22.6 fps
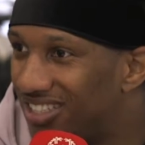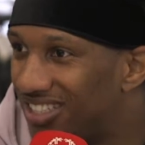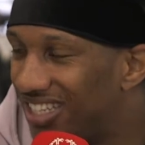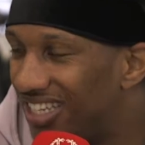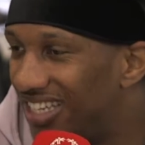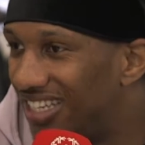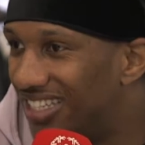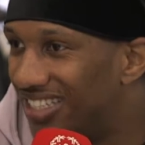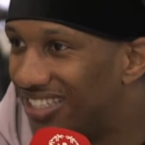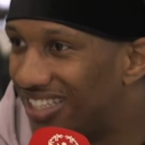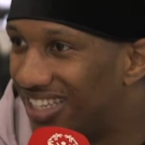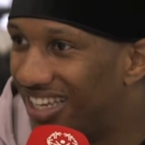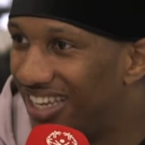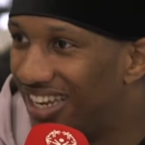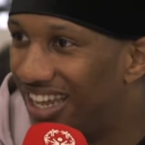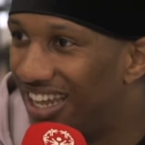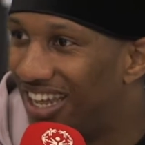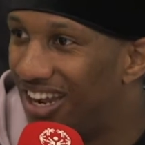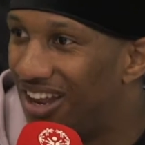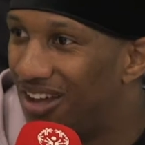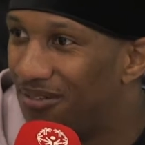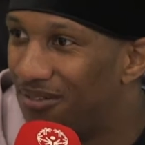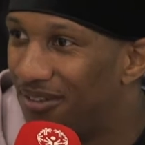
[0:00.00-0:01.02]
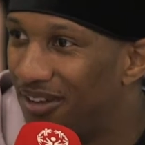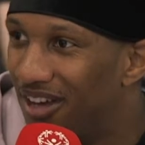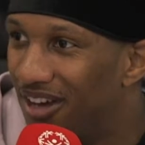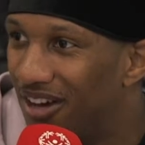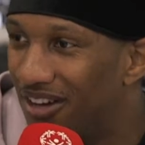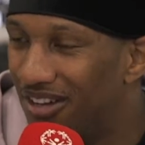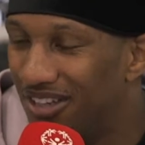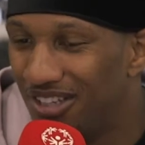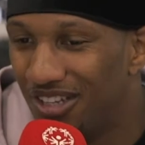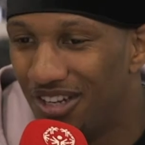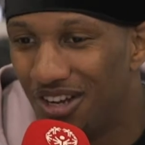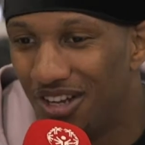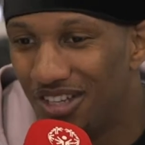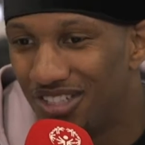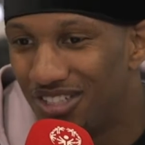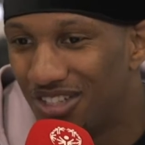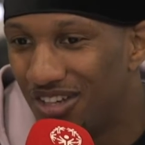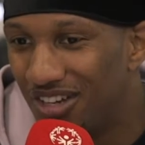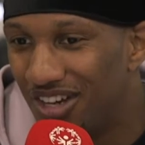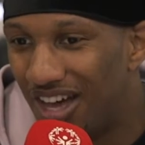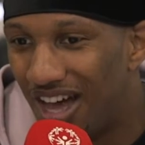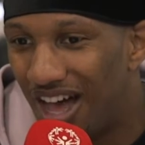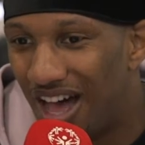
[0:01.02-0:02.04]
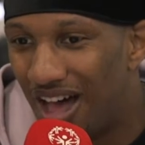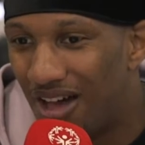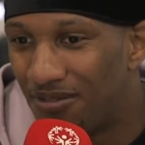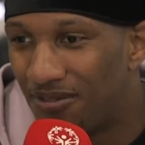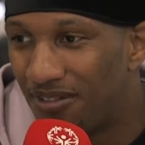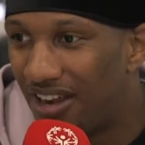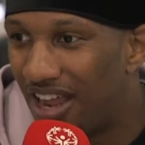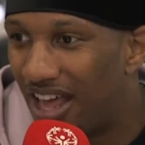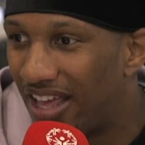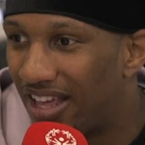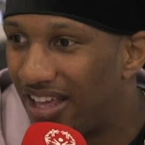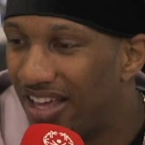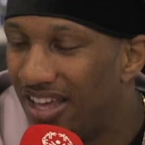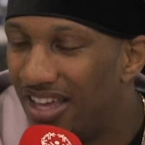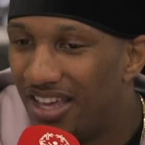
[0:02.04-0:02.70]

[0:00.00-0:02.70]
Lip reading: to see is in the NFL, you know, so I feel like